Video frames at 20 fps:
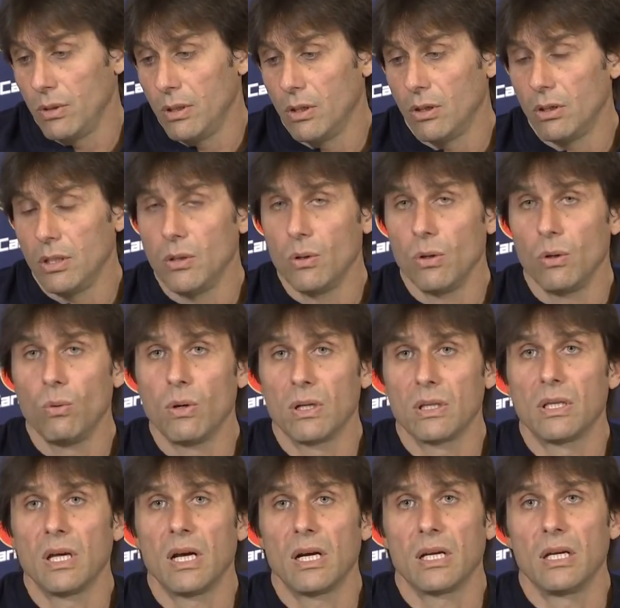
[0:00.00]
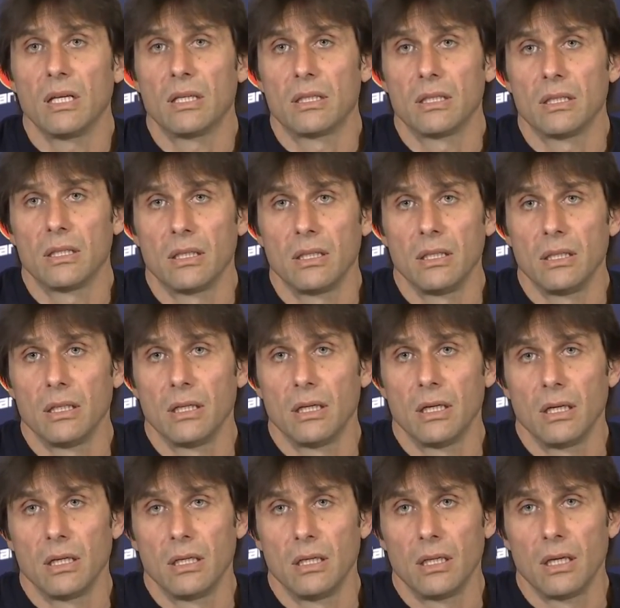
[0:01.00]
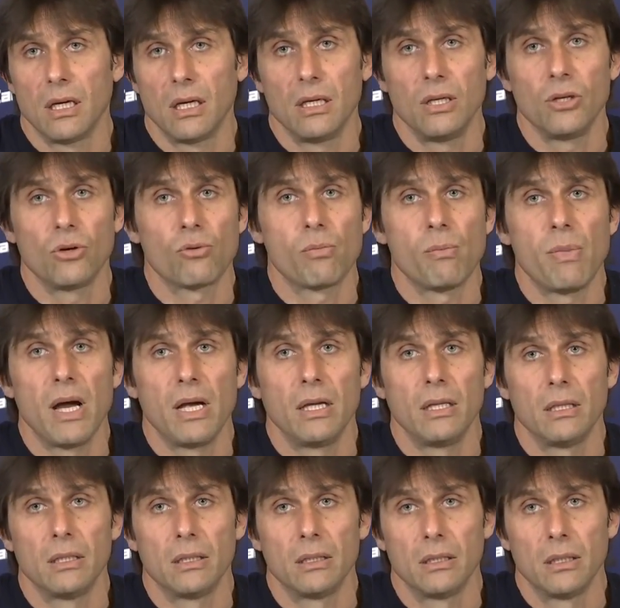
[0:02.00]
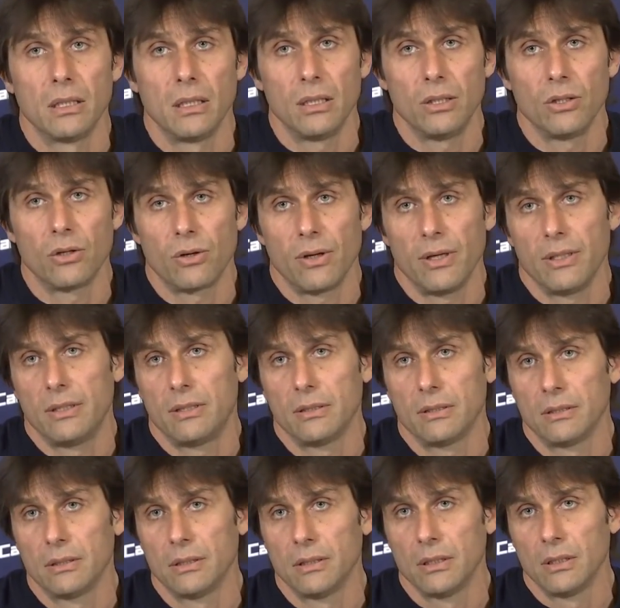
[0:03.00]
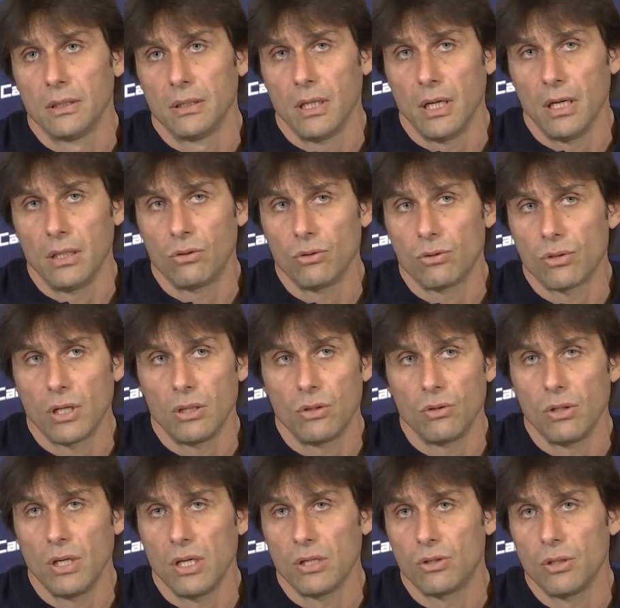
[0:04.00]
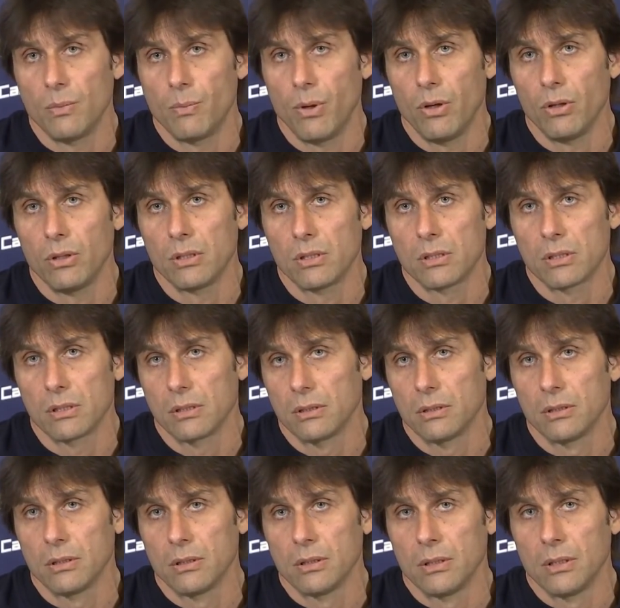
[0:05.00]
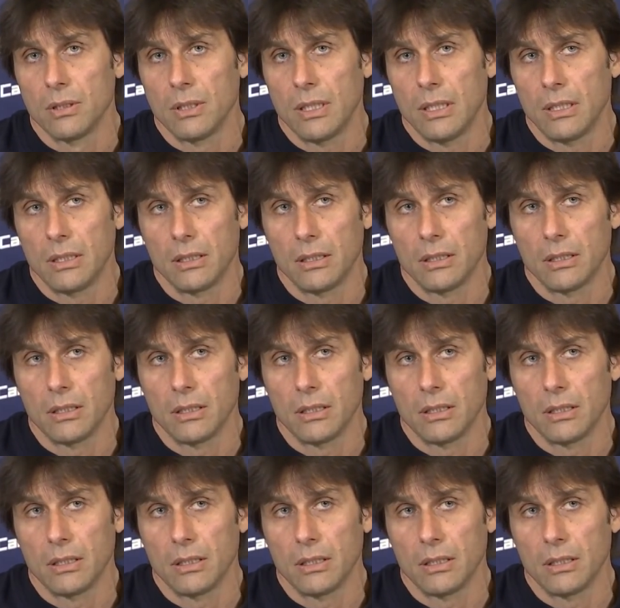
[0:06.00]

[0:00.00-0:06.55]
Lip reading: only one target in your mind, in your head, and to try to get 3 points. And